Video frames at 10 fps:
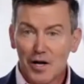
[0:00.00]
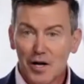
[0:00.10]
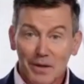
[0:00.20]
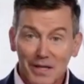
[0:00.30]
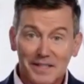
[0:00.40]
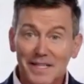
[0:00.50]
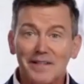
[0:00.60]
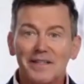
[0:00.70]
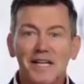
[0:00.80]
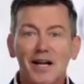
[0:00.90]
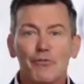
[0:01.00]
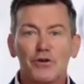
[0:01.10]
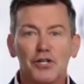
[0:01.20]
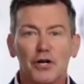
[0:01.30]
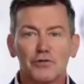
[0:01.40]
But at the end of the day,
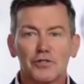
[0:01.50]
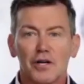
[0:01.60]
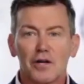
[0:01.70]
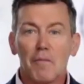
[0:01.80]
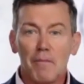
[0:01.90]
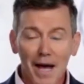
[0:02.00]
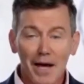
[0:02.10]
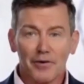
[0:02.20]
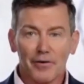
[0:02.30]
results matter.